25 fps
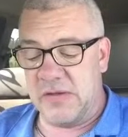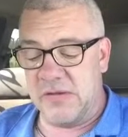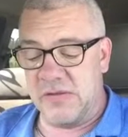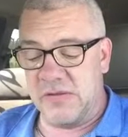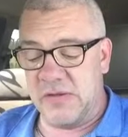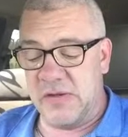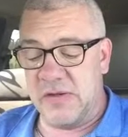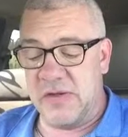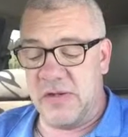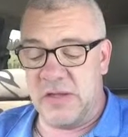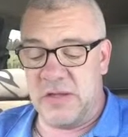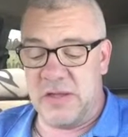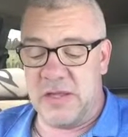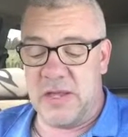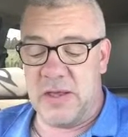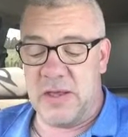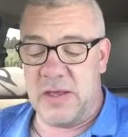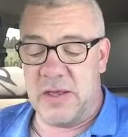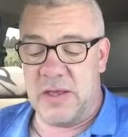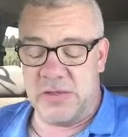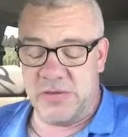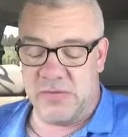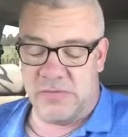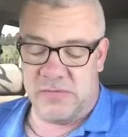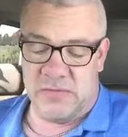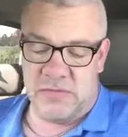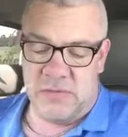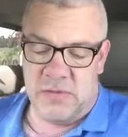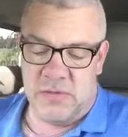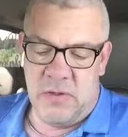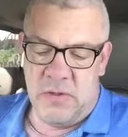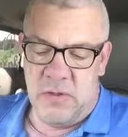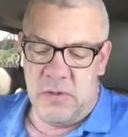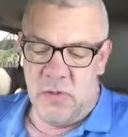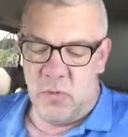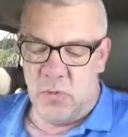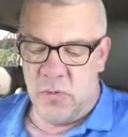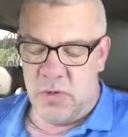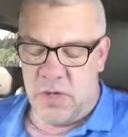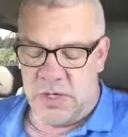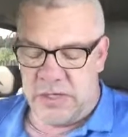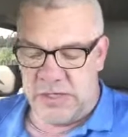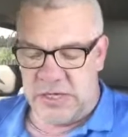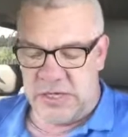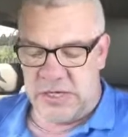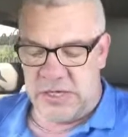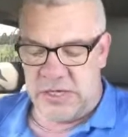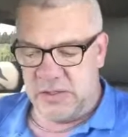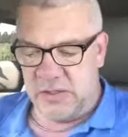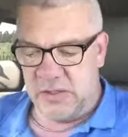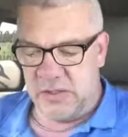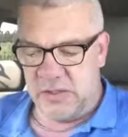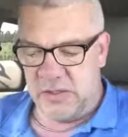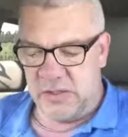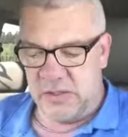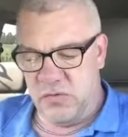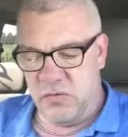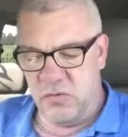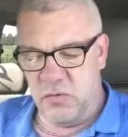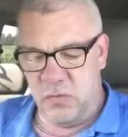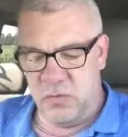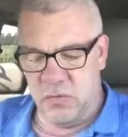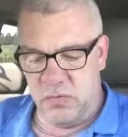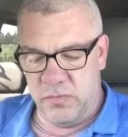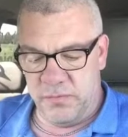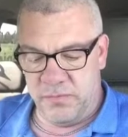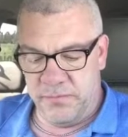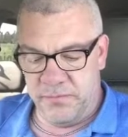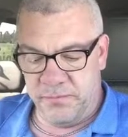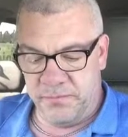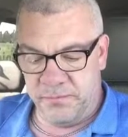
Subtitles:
It's sitting at that because we're not connected to the drone.